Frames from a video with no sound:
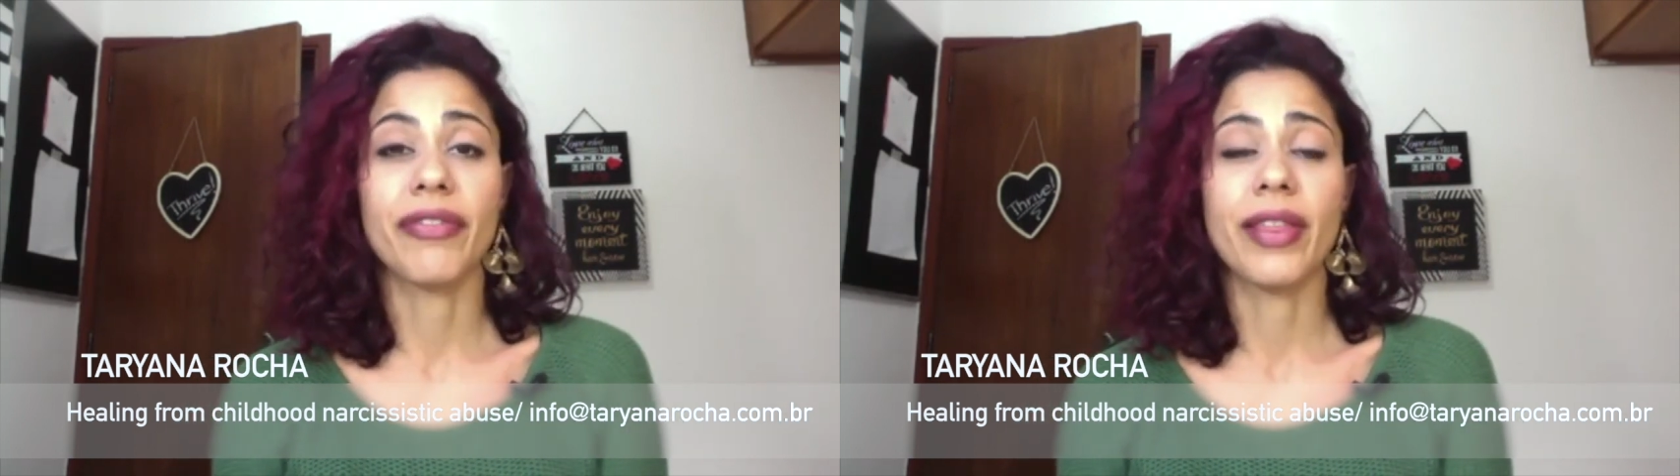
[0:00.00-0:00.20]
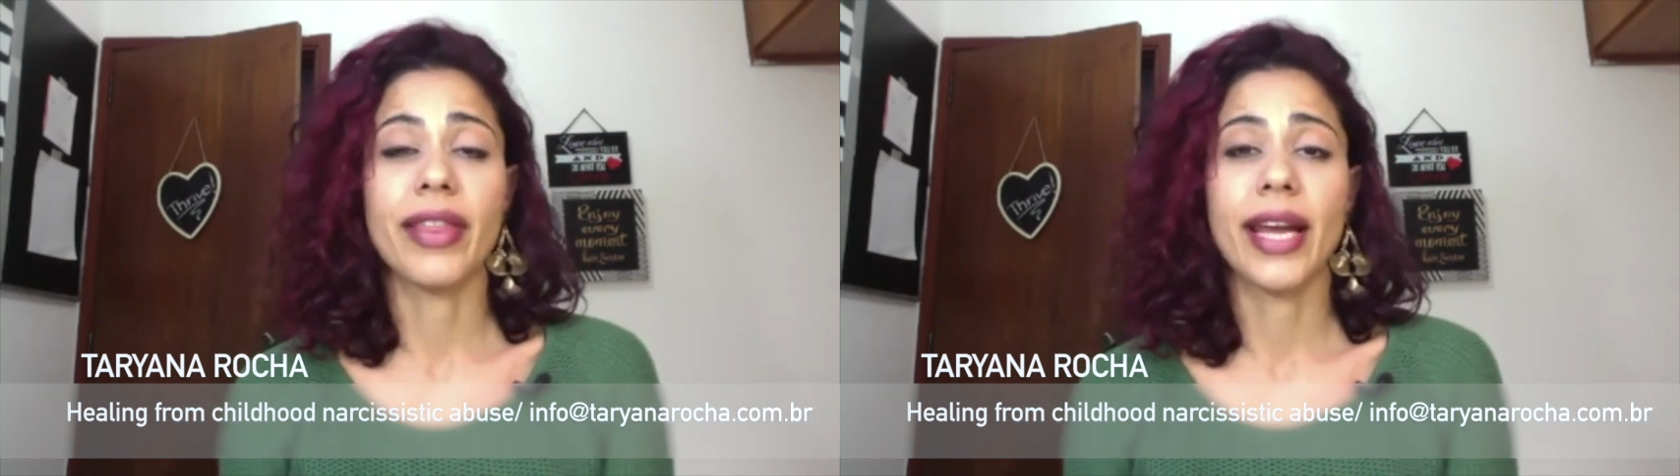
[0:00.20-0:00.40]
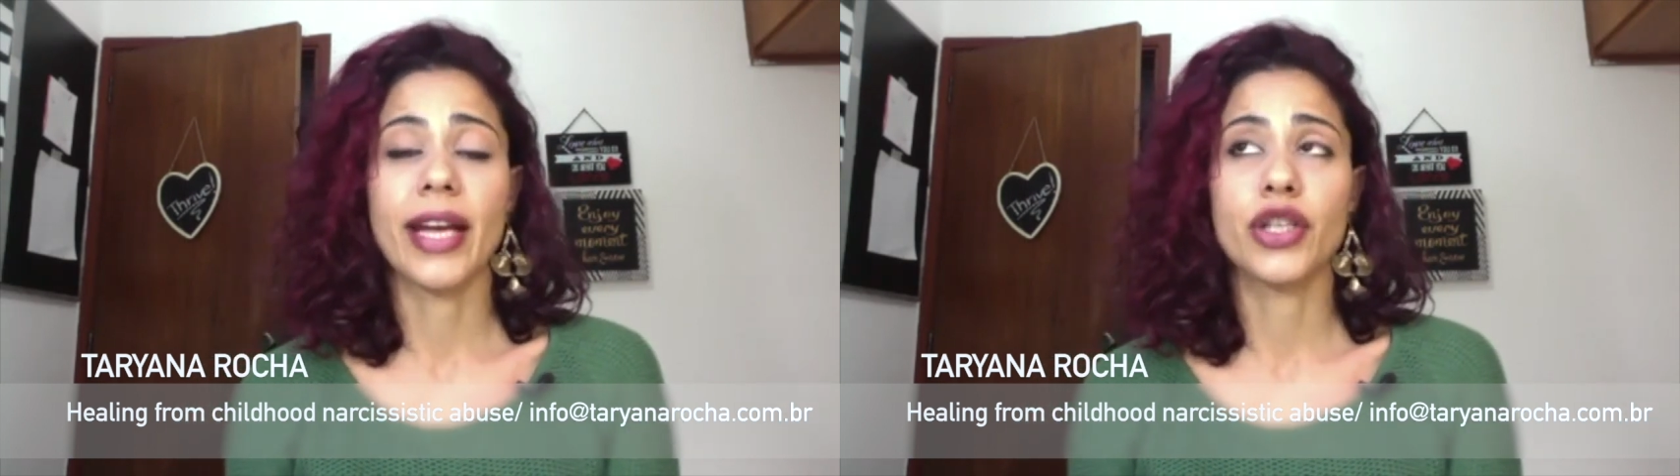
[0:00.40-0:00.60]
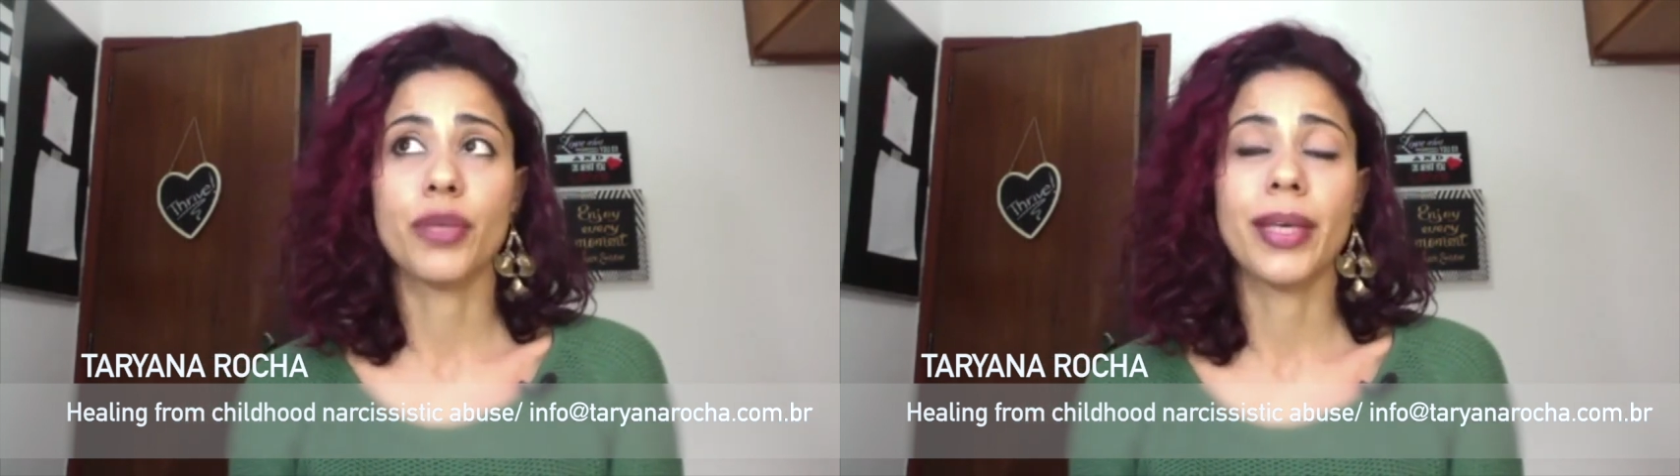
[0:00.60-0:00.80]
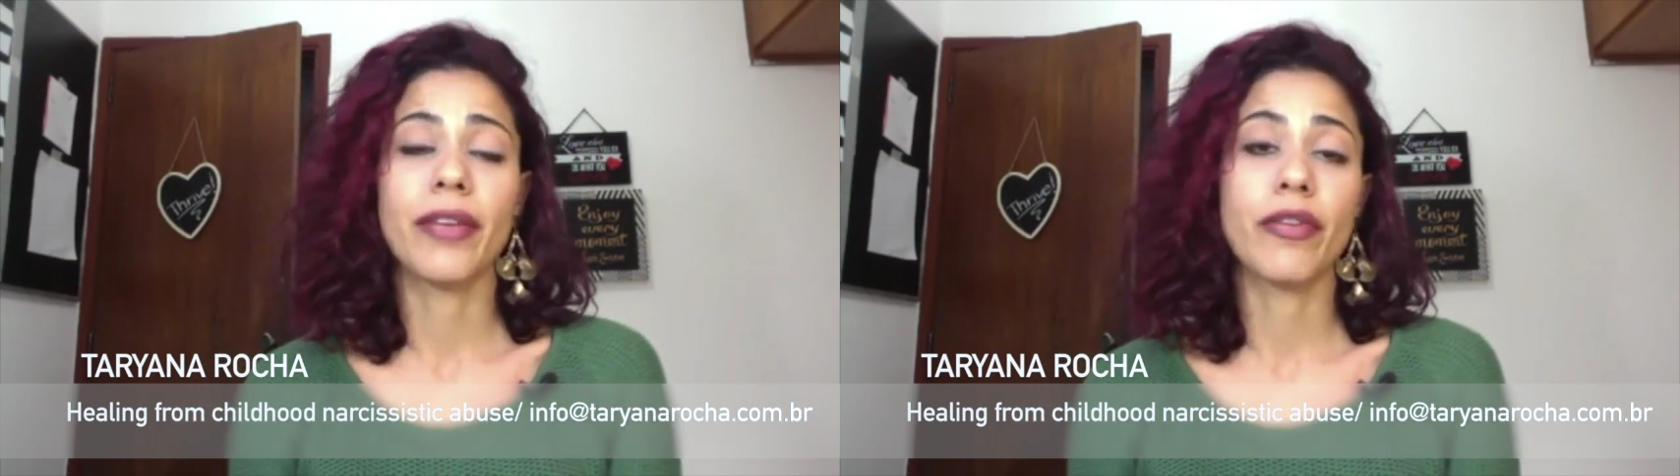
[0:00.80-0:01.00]
and that I should
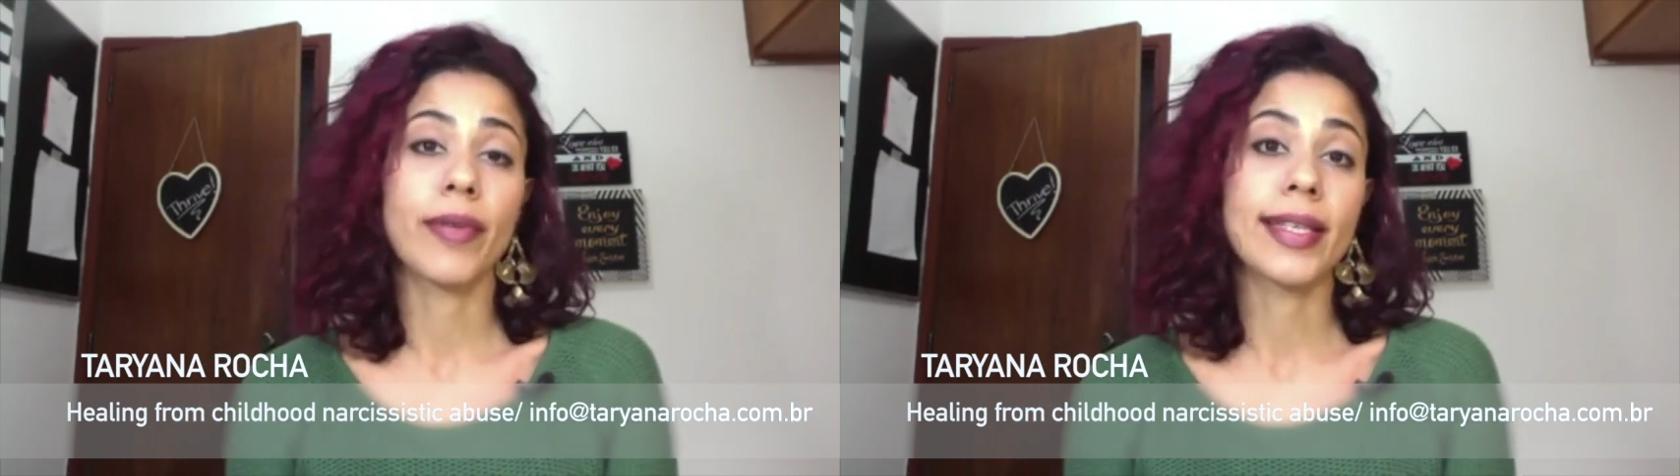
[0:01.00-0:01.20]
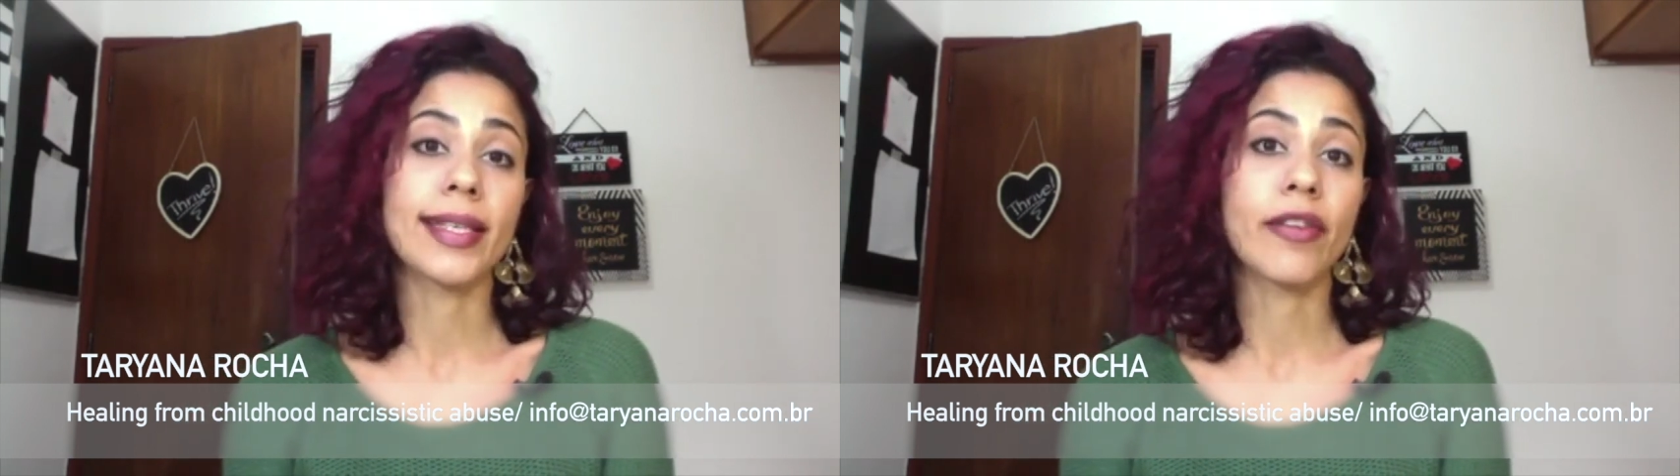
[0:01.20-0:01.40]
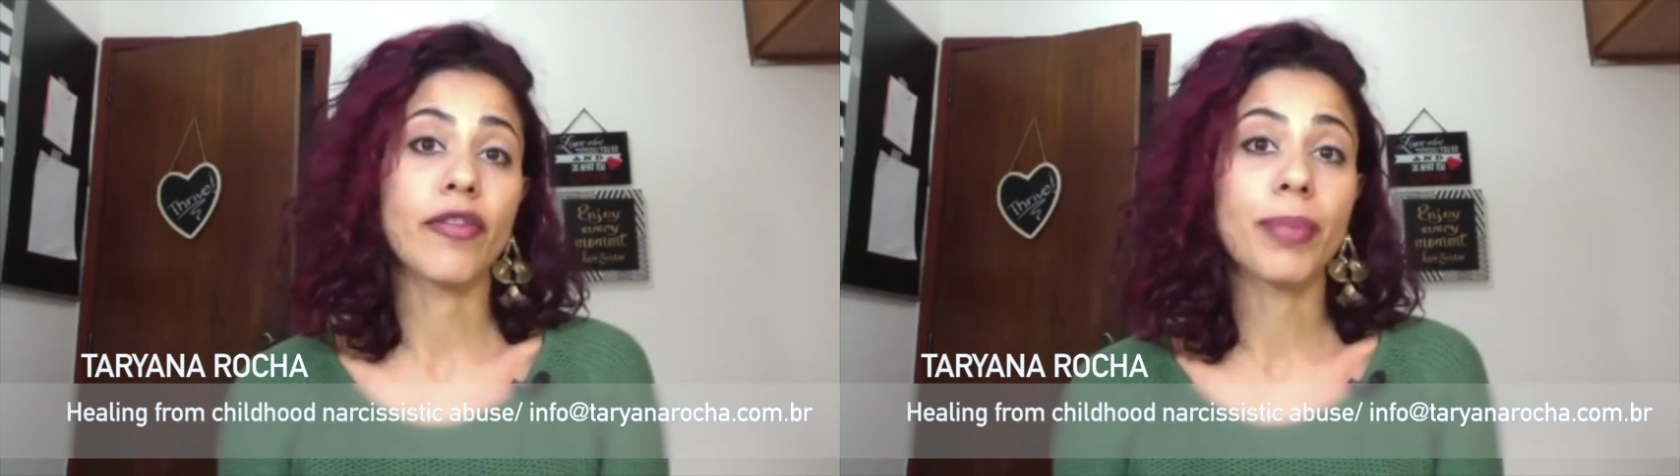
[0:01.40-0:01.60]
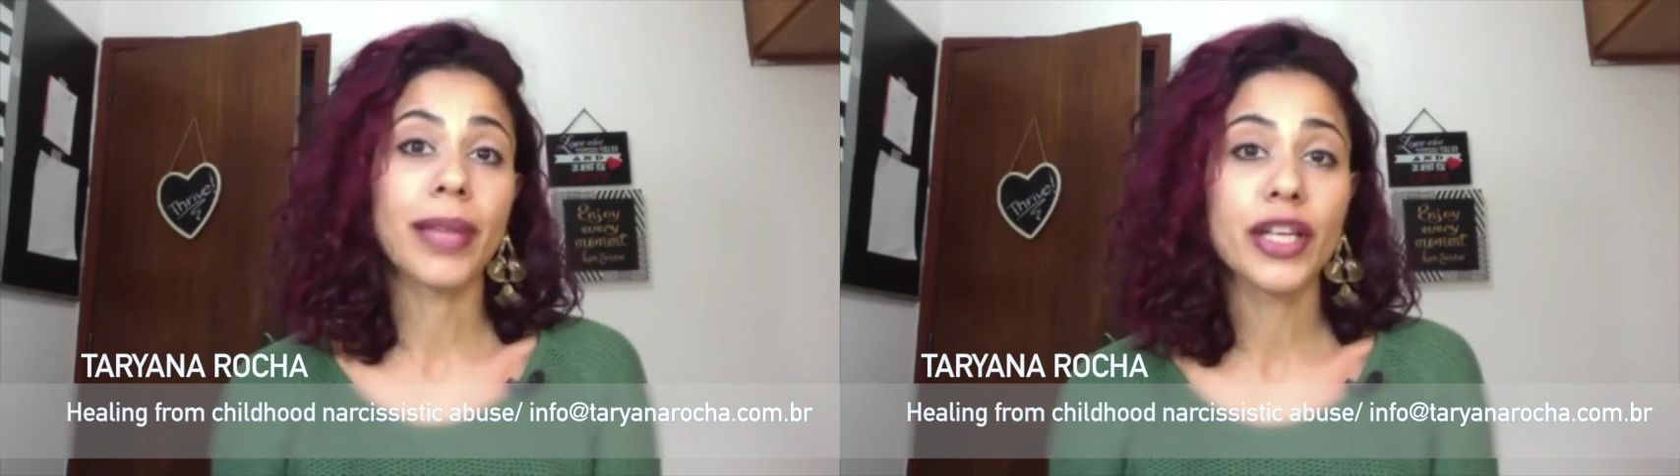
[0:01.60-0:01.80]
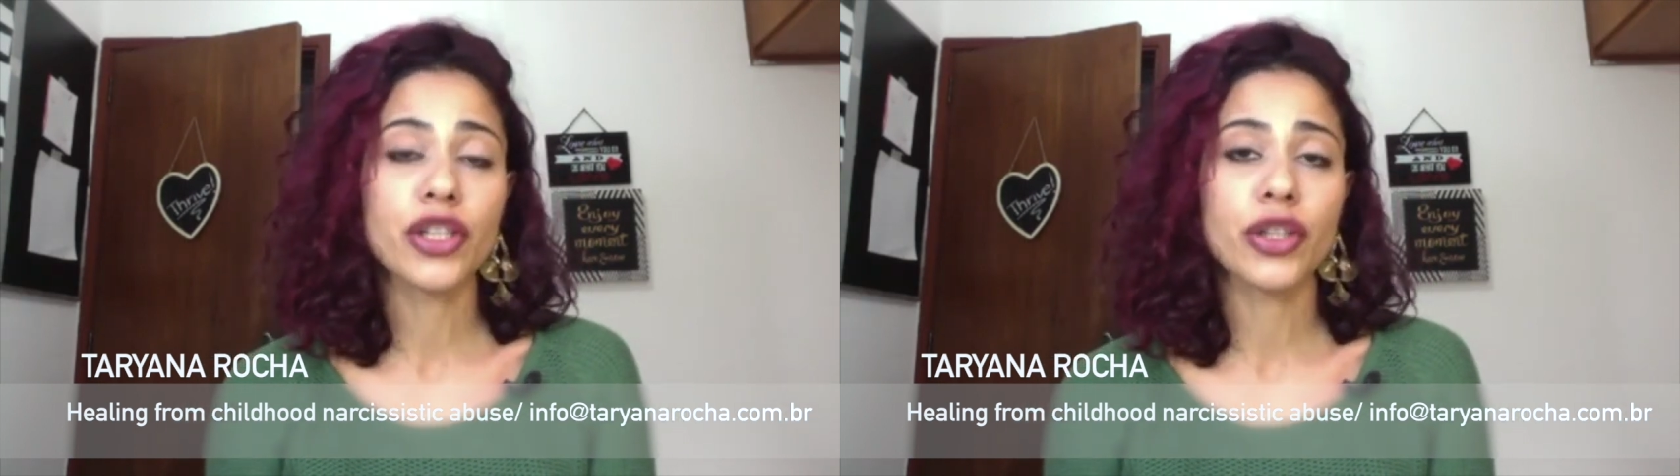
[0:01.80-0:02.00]
be giving myself
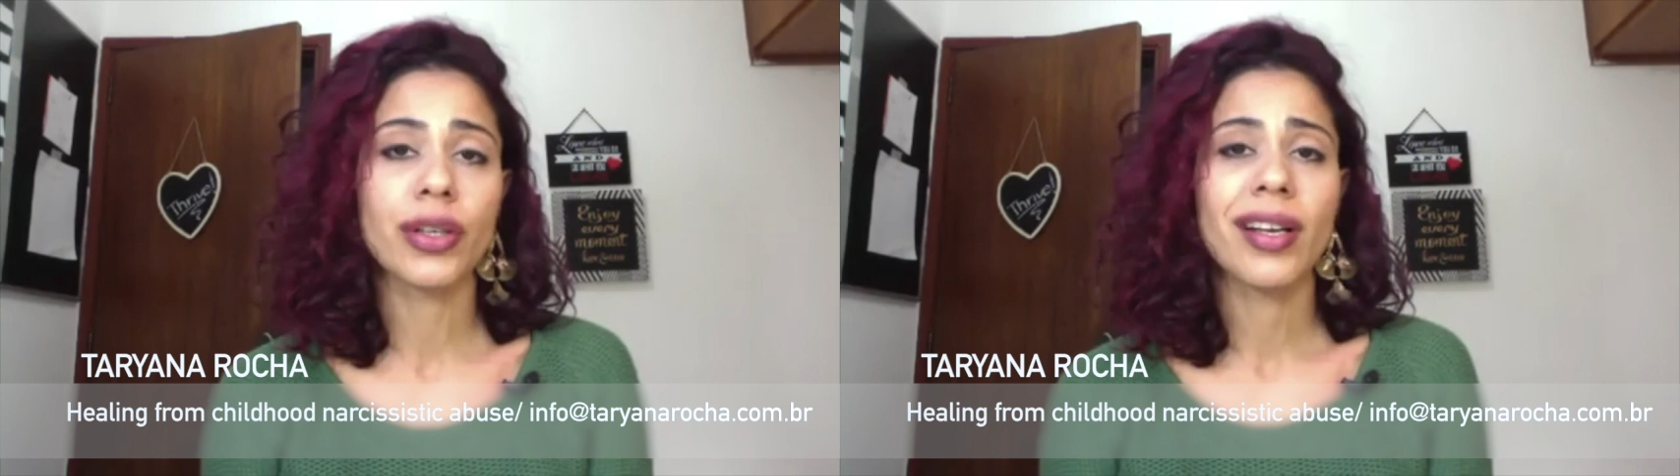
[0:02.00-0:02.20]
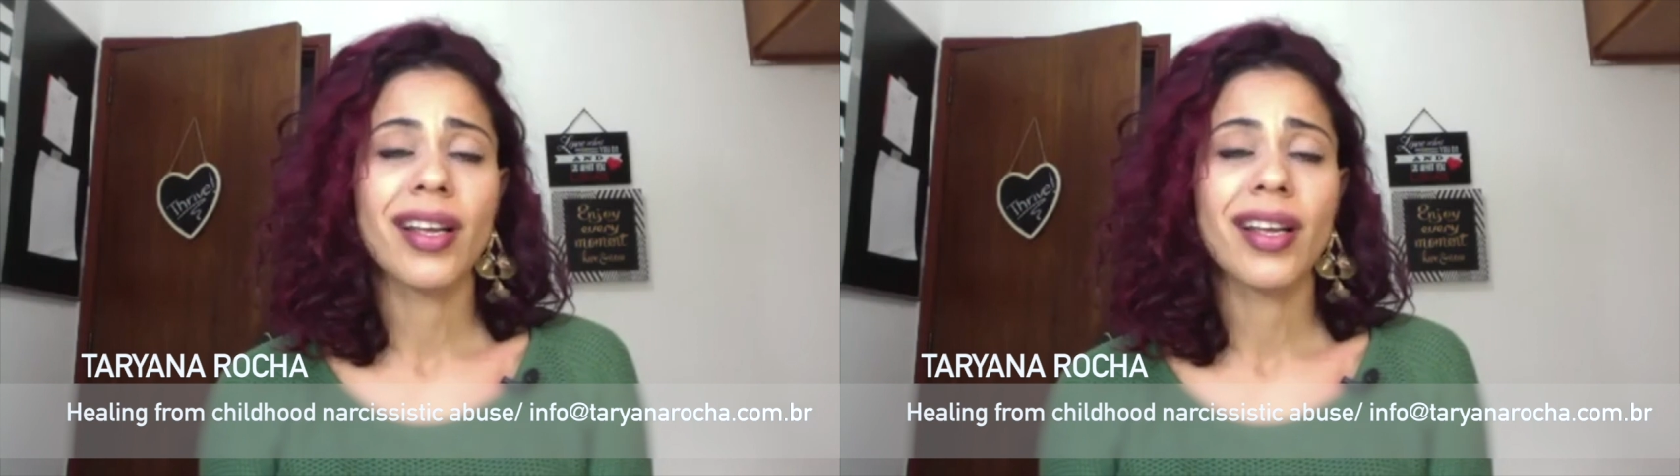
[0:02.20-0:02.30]
pleasure